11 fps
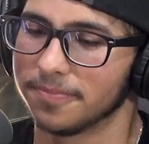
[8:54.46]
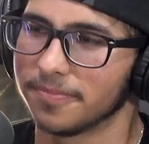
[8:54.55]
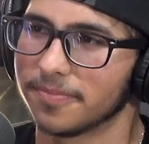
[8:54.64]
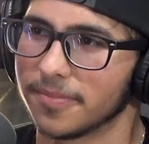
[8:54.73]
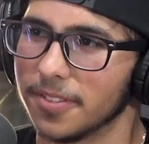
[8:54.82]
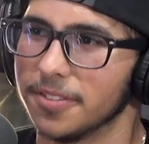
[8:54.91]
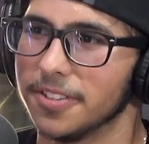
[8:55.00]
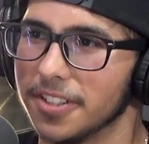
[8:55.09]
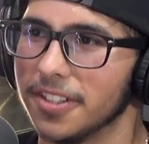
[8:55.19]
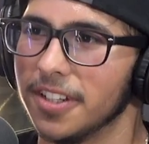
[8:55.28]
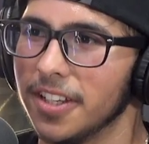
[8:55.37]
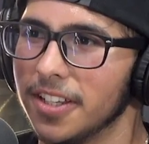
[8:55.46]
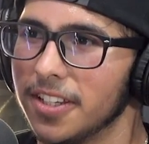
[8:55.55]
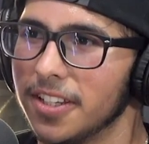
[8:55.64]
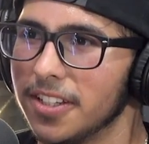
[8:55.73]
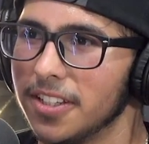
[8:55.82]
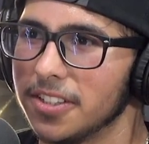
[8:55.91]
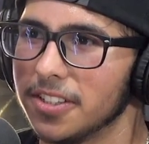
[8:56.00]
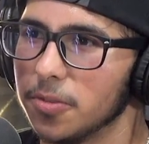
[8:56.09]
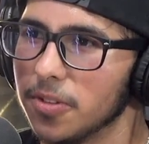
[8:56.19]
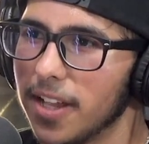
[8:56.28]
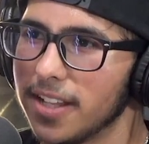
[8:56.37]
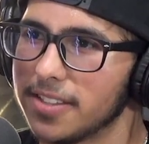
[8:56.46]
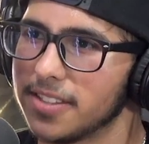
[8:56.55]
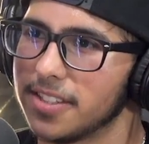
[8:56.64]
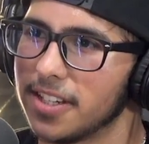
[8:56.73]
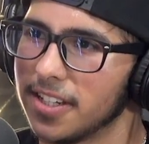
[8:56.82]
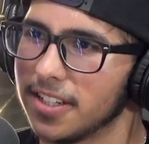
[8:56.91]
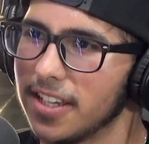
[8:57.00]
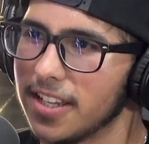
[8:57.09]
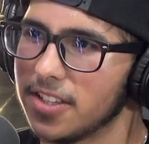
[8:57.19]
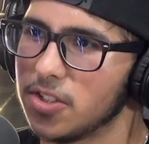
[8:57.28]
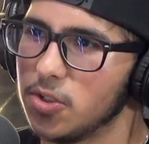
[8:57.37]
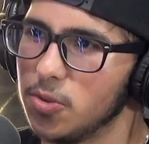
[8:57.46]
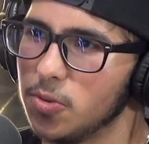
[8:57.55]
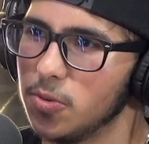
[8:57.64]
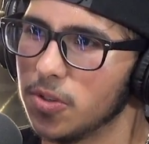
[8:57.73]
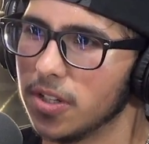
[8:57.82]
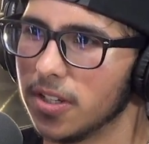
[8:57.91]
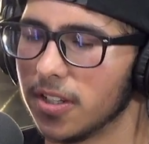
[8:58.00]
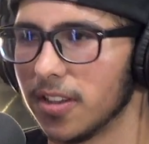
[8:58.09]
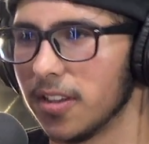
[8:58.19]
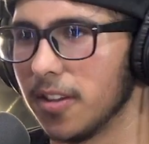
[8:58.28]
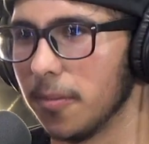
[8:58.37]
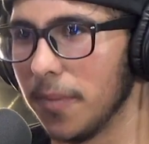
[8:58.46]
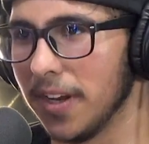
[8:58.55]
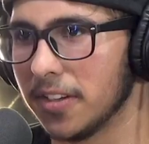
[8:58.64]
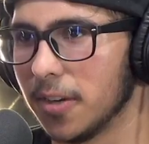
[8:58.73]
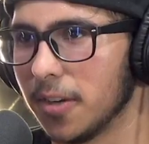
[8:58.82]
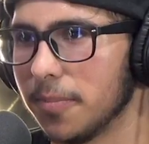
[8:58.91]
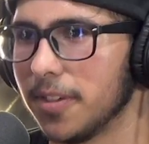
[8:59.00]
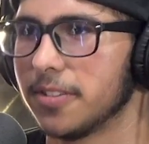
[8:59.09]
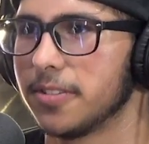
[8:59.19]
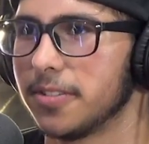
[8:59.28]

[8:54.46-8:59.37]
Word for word: It was good. So let's get to the main topics.